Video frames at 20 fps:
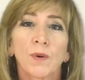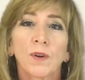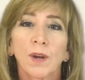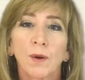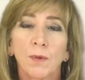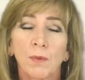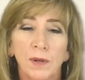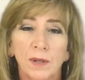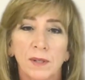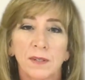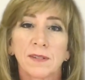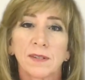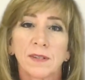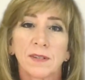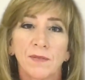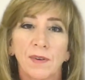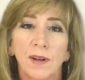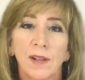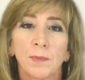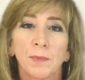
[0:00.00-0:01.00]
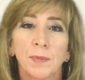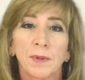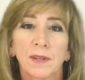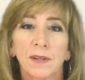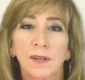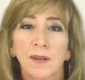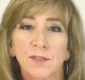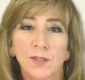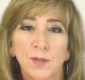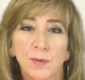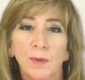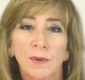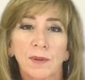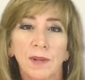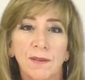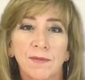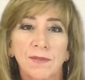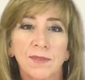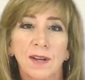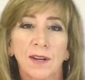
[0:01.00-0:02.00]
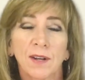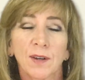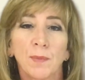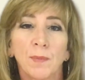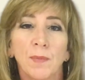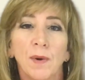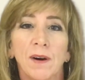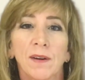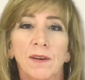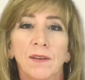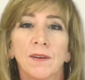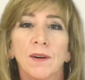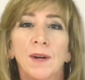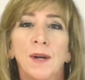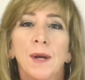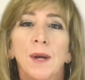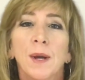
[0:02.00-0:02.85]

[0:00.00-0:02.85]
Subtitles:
going into developing the customer lifecycle model,